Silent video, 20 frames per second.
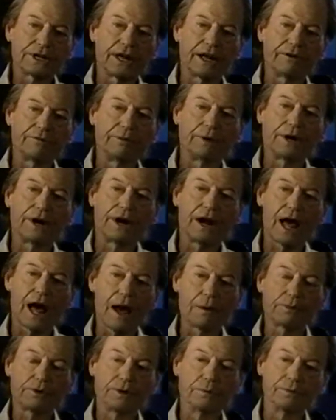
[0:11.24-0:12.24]
I've been an
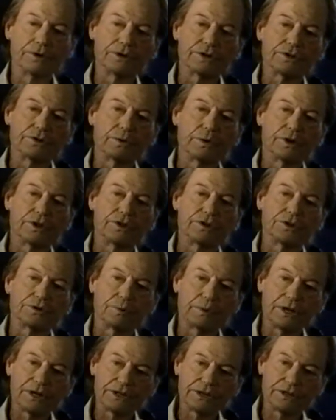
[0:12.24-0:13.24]
optimist with the
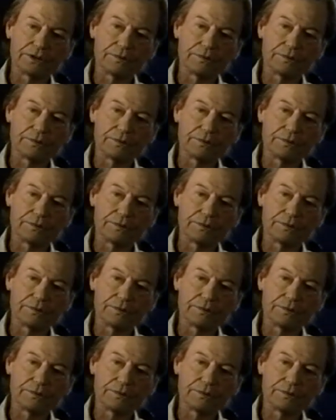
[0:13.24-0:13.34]
space